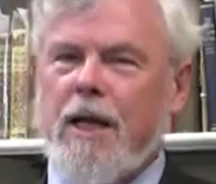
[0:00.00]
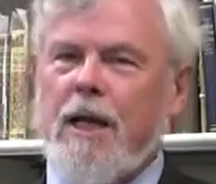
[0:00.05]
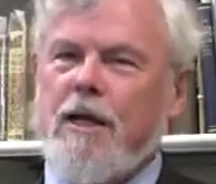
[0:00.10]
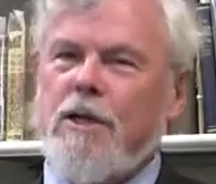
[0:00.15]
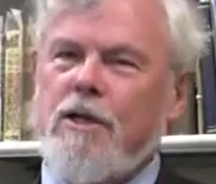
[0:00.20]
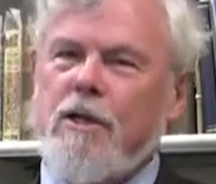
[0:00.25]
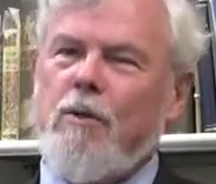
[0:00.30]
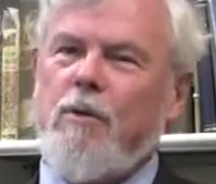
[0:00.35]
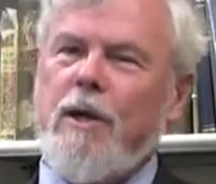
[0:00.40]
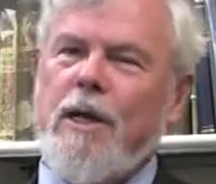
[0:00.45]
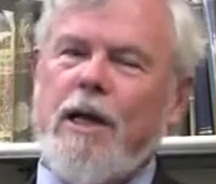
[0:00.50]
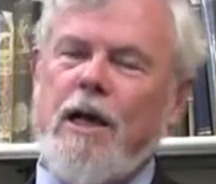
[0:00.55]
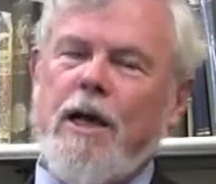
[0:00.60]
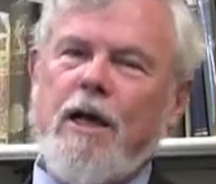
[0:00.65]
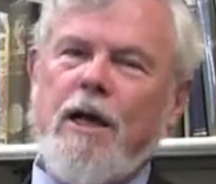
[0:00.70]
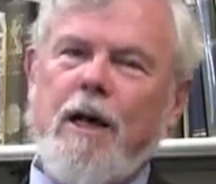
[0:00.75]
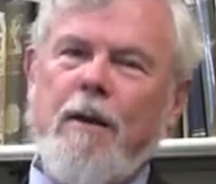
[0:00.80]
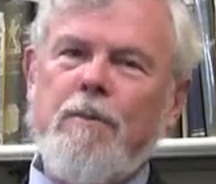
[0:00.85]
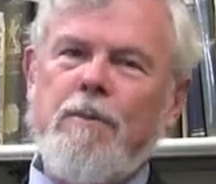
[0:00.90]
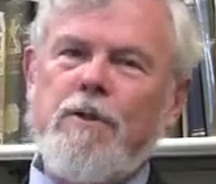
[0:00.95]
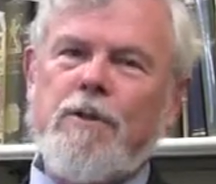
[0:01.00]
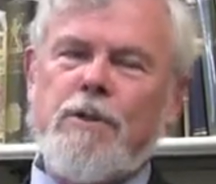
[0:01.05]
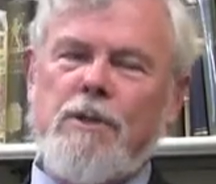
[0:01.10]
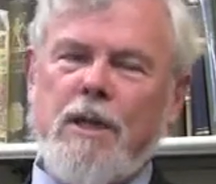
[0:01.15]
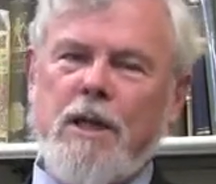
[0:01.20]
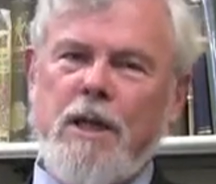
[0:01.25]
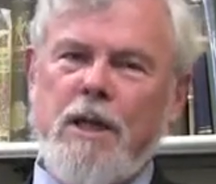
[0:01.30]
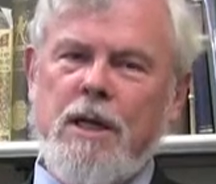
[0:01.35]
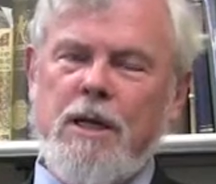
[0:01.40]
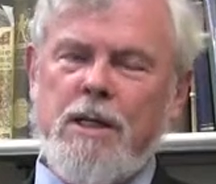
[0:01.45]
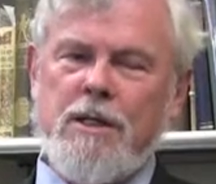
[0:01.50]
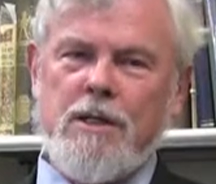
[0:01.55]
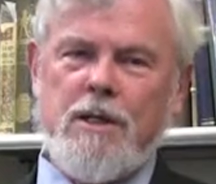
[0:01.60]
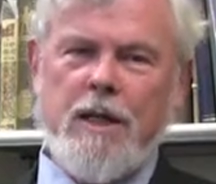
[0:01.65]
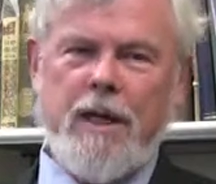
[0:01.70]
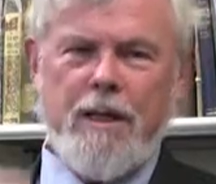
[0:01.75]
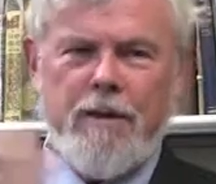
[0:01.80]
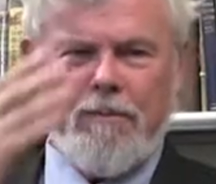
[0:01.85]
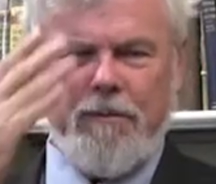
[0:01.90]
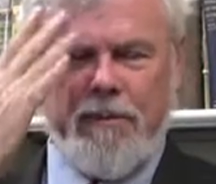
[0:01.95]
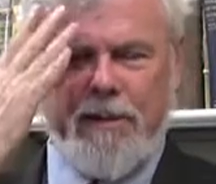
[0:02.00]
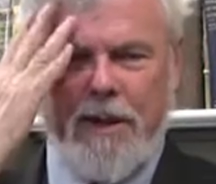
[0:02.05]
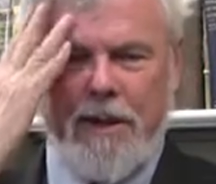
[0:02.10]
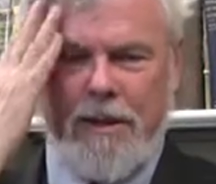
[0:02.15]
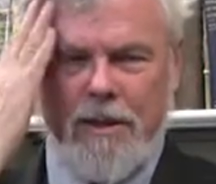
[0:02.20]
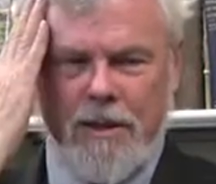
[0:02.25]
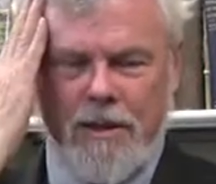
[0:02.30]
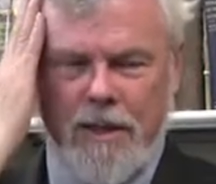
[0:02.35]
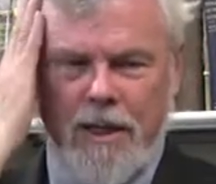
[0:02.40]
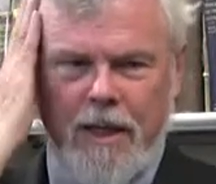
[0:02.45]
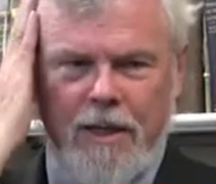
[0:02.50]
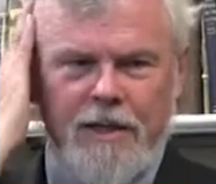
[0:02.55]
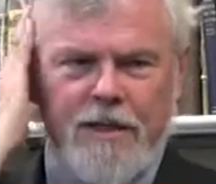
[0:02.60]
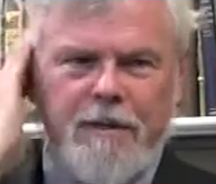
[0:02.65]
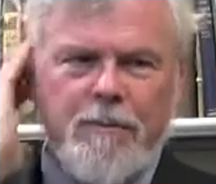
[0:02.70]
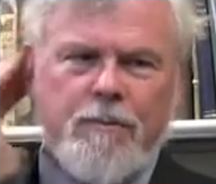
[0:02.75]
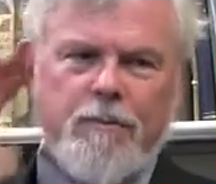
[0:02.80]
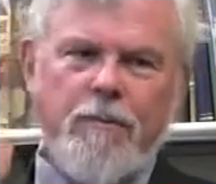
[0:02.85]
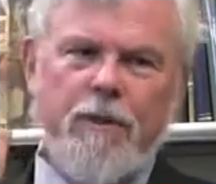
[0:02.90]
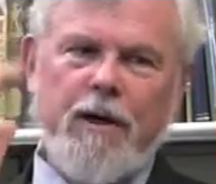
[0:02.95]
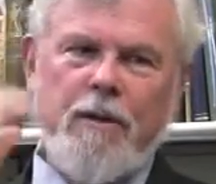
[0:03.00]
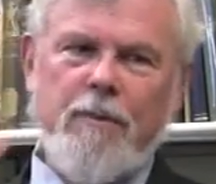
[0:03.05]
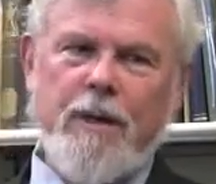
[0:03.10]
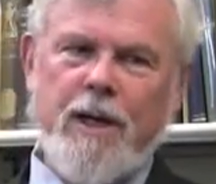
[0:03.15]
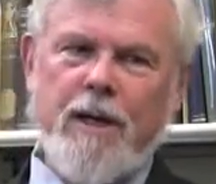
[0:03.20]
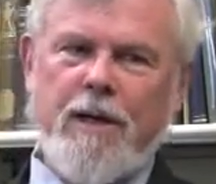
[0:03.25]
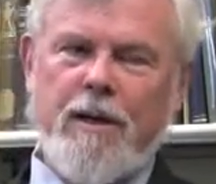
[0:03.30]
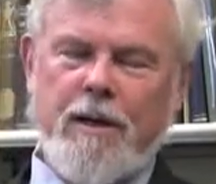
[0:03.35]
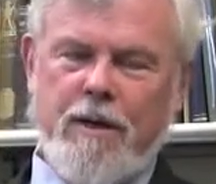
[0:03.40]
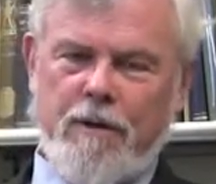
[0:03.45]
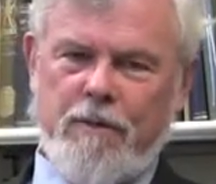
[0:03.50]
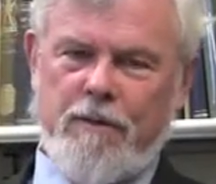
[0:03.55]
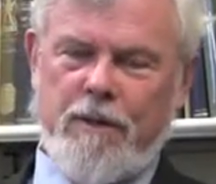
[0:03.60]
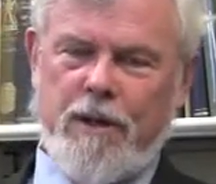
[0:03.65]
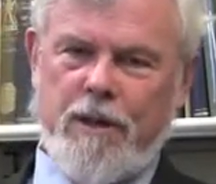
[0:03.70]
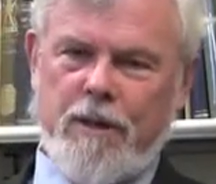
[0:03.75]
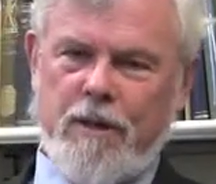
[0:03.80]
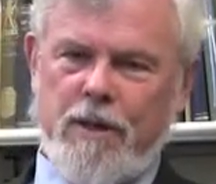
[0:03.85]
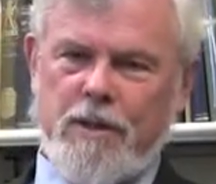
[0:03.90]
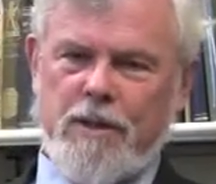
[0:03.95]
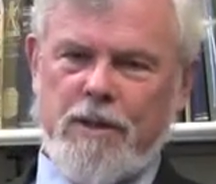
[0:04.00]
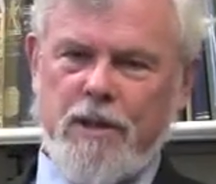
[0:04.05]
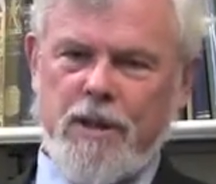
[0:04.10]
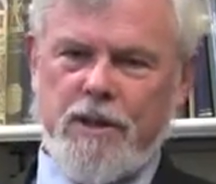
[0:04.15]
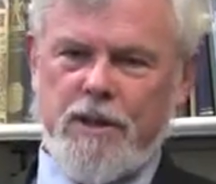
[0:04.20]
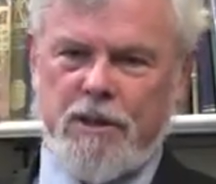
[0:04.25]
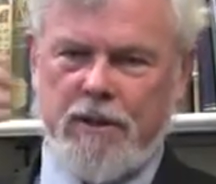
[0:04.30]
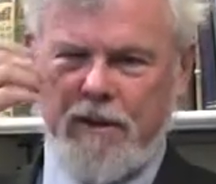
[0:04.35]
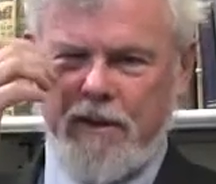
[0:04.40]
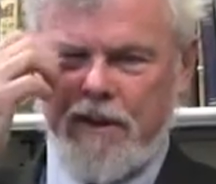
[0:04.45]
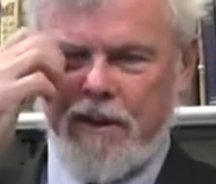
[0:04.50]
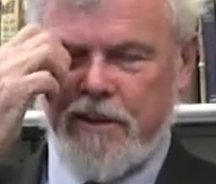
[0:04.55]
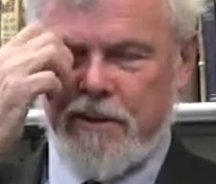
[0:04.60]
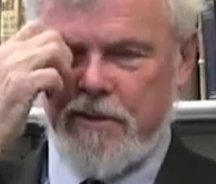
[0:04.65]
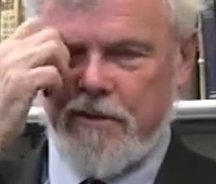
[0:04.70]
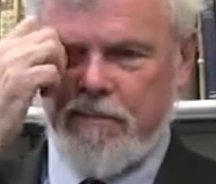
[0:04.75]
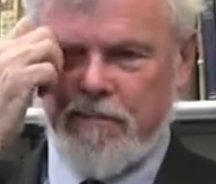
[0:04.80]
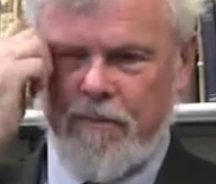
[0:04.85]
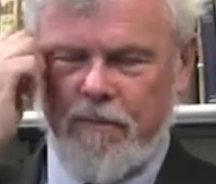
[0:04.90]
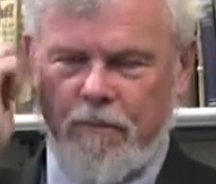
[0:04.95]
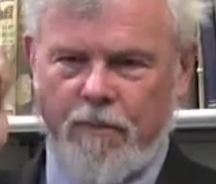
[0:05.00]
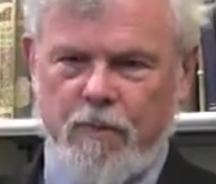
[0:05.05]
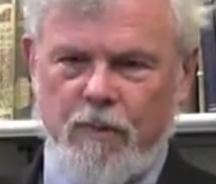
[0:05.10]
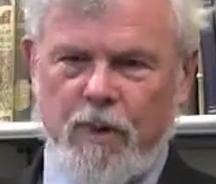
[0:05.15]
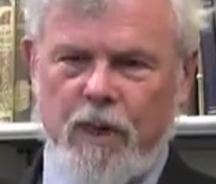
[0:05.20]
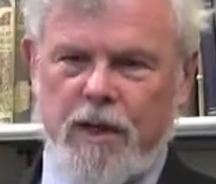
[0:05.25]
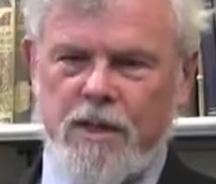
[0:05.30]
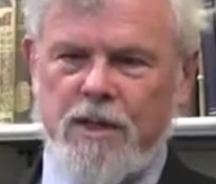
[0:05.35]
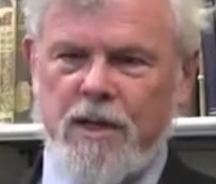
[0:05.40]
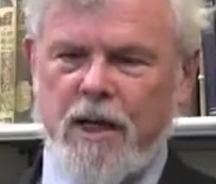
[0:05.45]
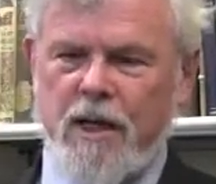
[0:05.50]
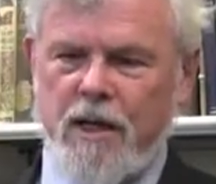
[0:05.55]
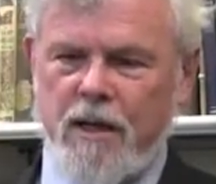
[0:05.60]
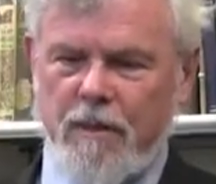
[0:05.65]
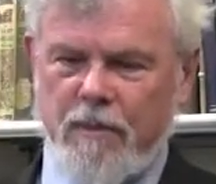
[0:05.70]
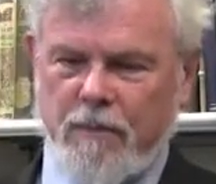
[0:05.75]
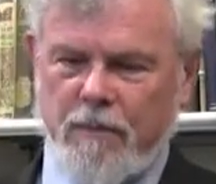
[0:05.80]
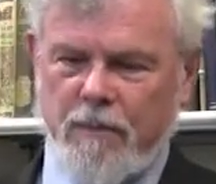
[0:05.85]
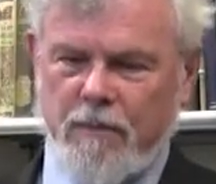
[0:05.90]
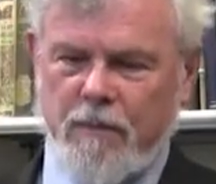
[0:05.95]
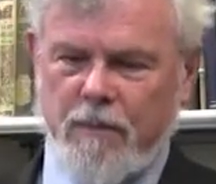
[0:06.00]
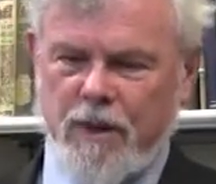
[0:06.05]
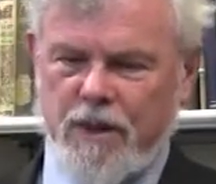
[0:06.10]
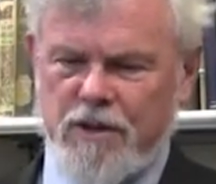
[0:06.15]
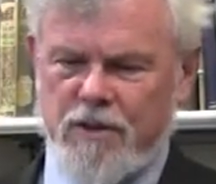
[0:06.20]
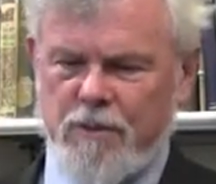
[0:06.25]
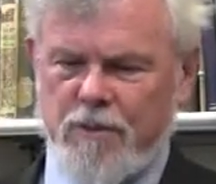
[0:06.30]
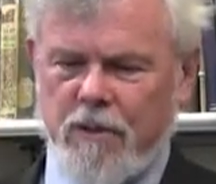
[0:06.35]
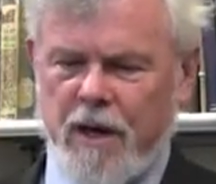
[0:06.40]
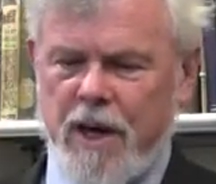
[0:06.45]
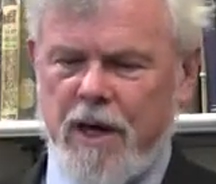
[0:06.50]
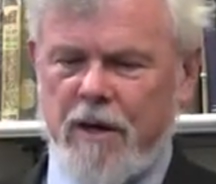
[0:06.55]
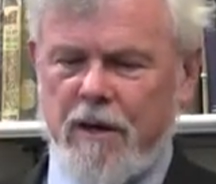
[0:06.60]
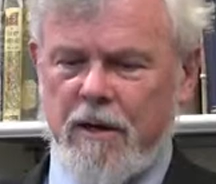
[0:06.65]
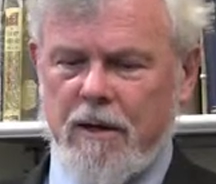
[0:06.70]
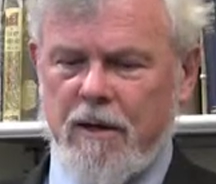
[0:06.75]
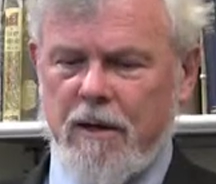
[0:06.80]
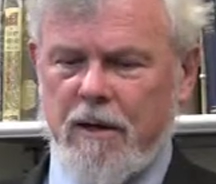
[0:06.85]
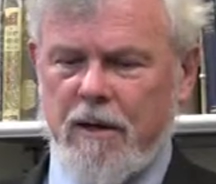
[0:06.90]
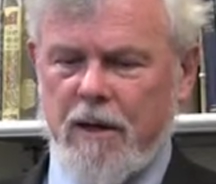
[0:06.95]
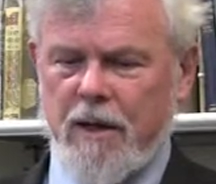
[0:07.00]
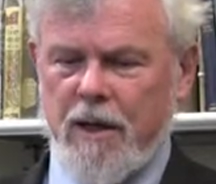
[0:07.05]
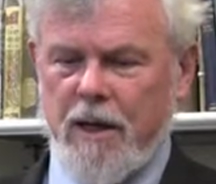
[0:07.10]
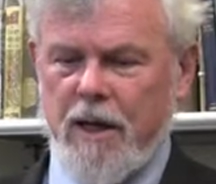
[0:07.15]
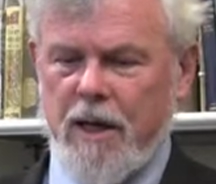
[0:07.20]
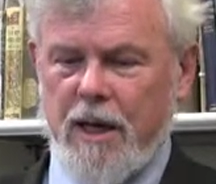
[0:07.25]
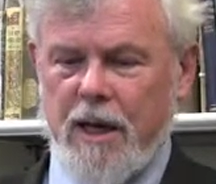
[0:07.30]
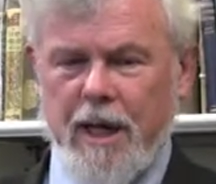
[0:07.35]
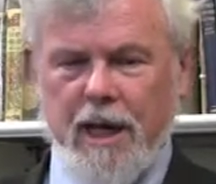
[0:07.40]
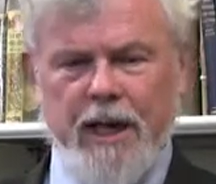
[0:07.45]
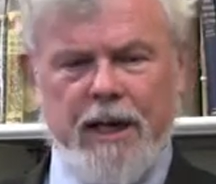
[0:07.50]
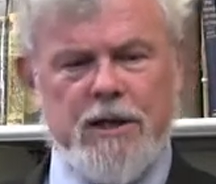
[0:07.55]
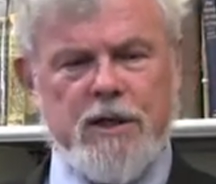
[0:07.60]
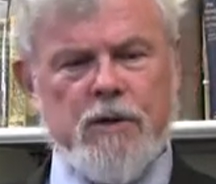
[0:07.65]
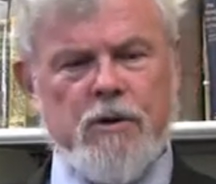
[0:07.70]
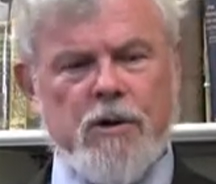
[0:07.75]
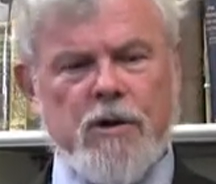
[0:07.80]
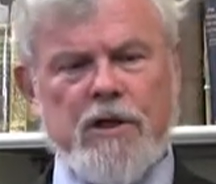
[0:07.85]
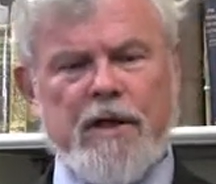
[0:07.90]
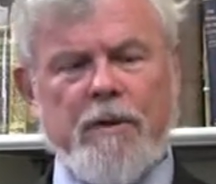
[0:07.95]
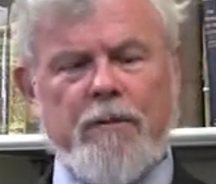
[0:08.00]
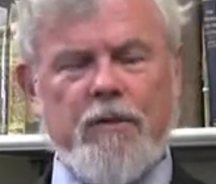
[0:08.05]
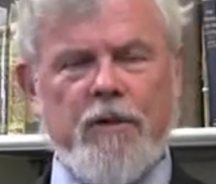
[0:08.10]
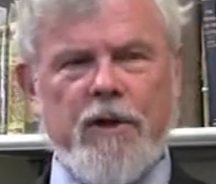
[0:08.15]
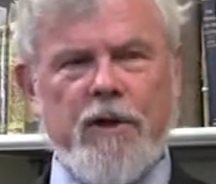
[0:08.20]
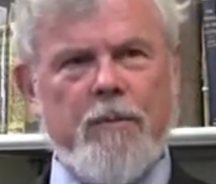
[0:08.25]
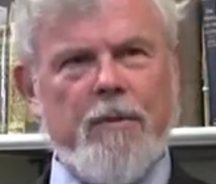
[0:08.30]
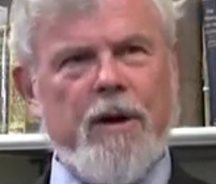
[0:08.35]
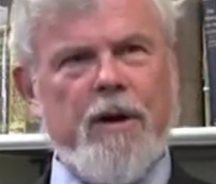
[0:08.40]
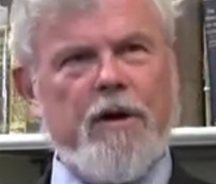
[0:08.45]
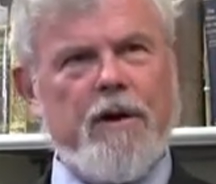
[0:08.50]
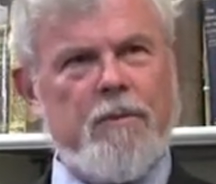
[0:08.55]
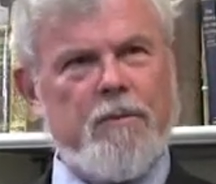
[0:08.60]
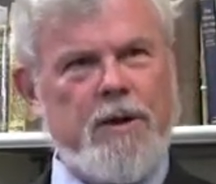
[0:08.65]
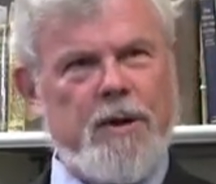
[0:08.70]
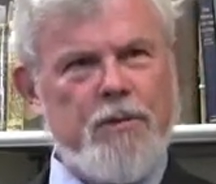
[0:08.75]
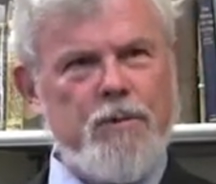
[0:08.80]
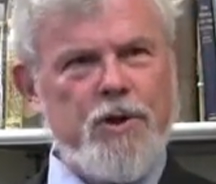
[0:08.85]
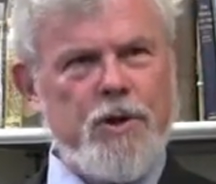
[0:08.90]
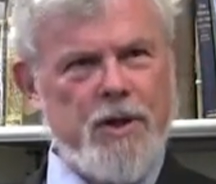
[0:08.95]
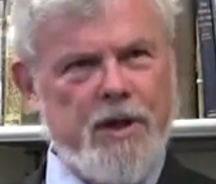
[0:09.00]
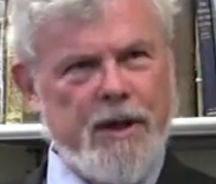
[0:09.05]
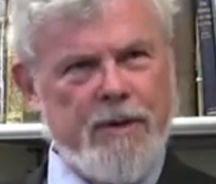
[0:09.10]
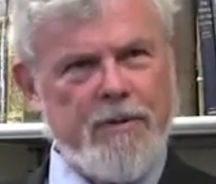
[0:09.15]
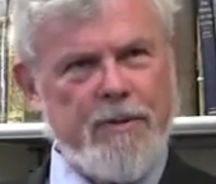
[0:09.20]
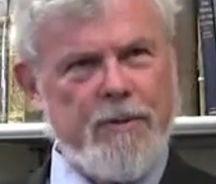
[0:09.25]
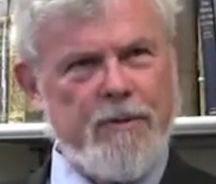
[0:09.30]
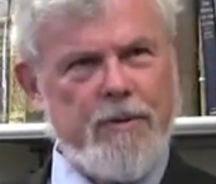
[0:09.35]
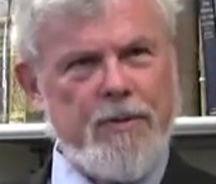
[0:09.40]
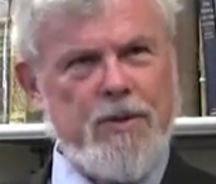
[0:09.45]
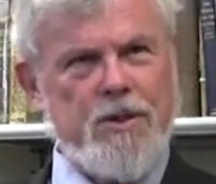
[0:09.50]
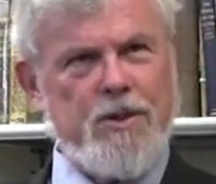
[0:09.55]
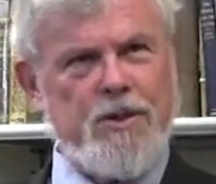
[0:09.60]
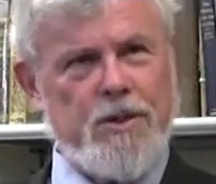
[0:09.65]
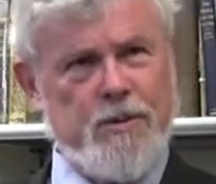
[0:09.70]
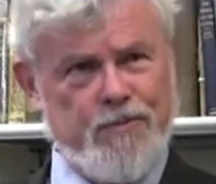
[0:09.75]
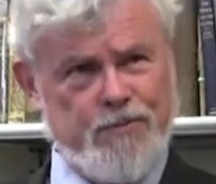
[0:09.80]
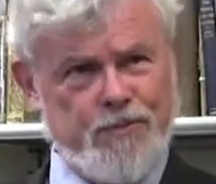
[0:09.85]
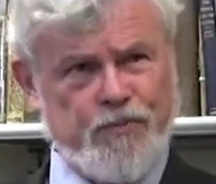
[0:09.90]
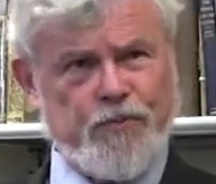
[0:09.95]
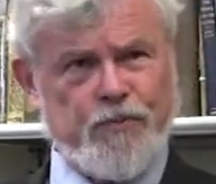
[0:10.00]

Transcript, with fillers: So when he comes east and, and decides to you know make a career as, as a as a as a uh, as a writer, he gets hooked up with the American Publishing Company, which is